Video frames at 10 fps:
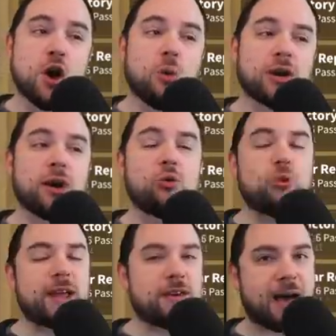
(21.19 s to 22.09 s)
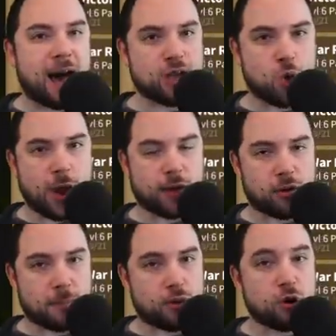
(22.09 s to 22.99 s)
we're going to reevaluate
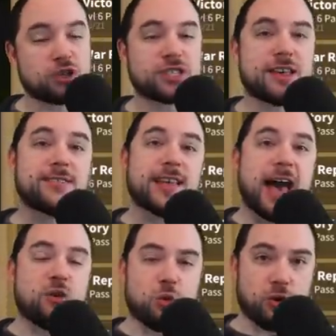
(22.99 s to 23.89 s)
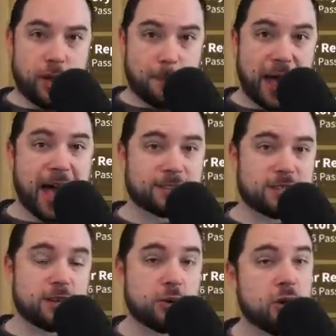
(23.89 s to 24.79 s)
our approach to this and we'll get back
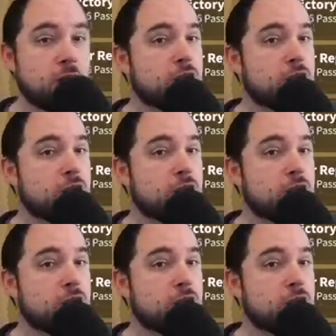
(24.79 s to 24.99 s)
to you.